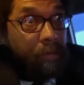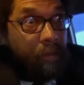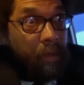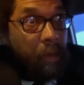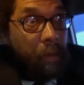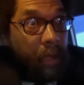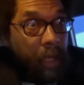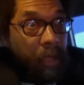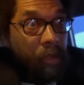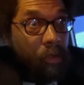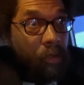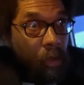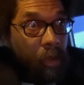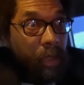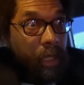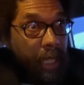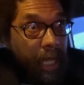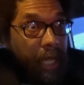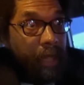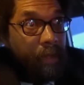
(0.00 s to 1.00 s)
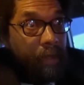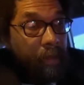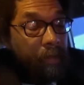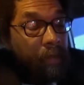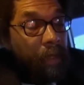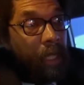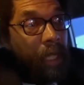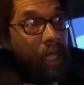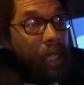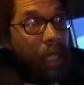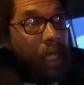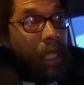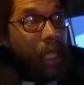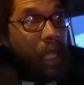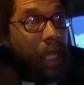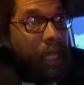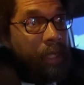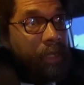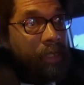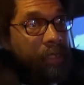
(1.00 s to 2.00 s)
We're beings toward death.
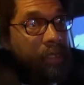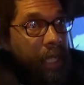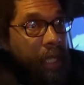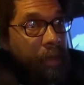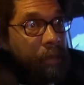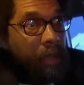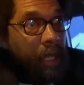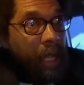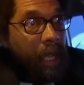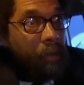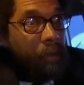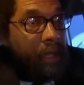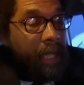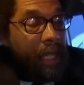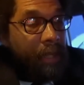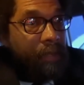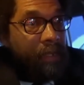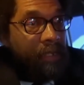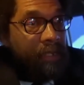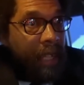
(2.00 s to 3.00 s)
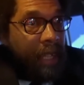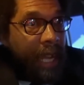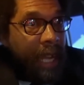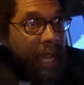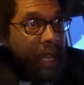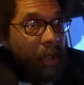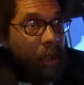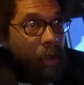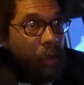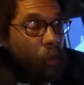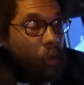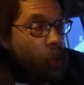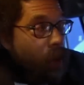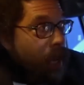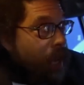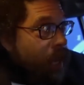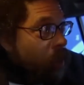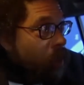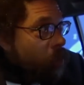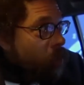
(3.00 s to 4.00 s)
At the same time, we have desire. Why